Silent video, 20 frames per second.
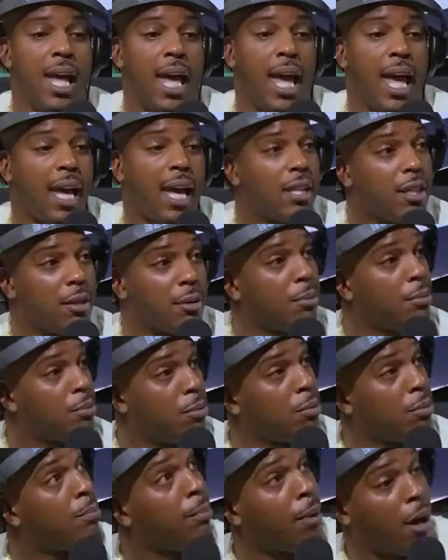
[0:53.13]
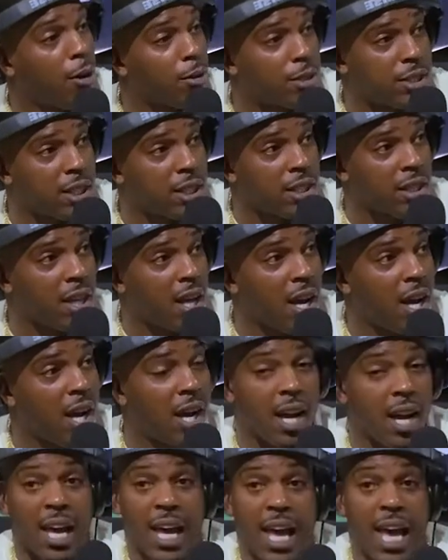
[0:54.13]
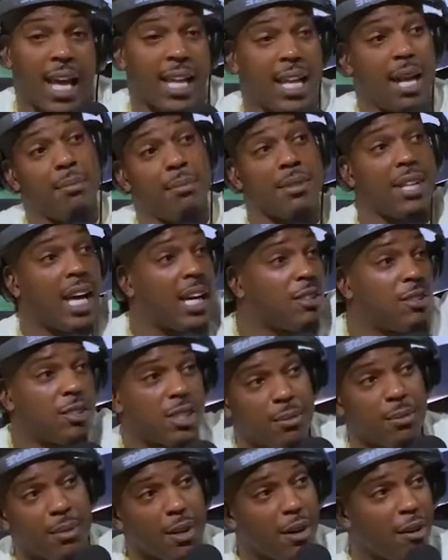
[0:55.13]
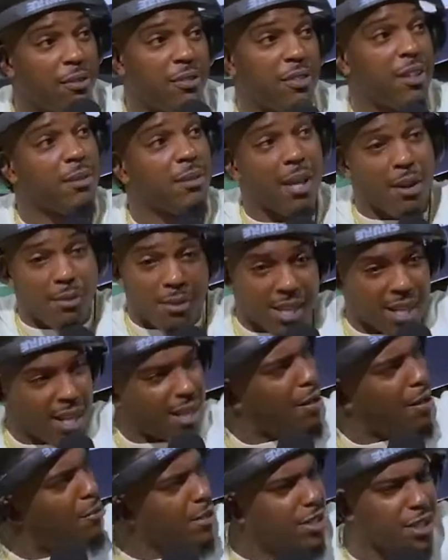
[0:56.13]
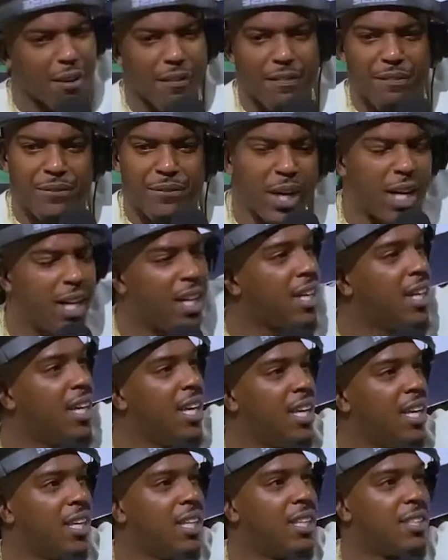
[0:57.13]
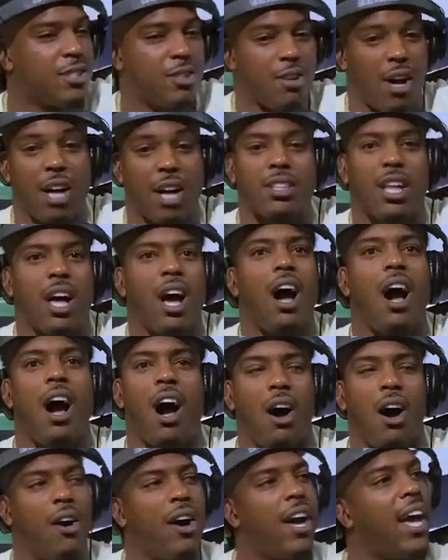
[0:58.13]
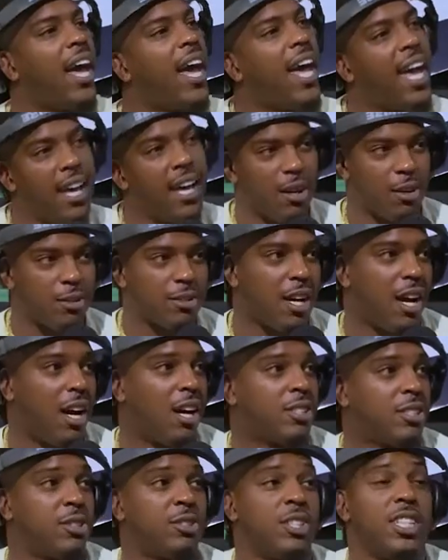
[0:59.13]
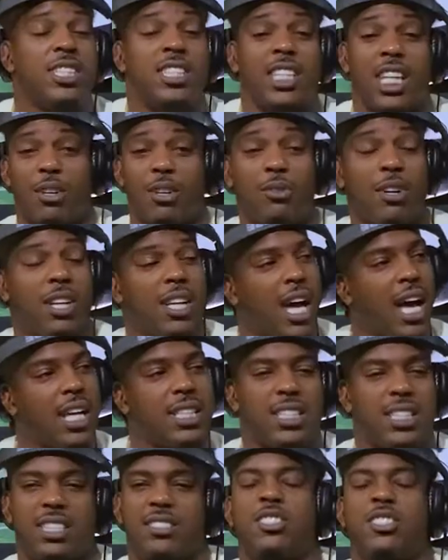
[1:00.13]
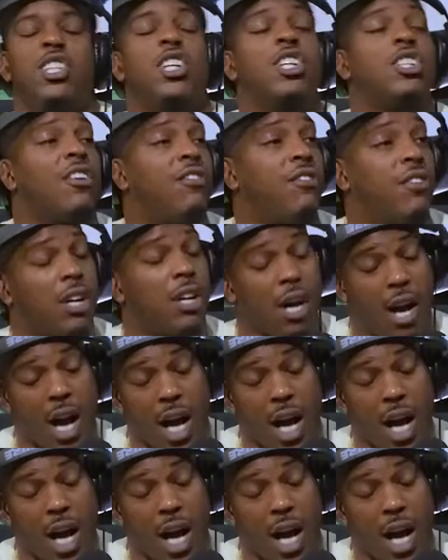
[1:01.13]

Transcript: And the ball still in the air. And I'm like, you see me on film, like running down, like, what the yeah. fuck? Yeah, with a so flag like, With a flag oh, Hell nah. So this nigga running, I just took the fuck out.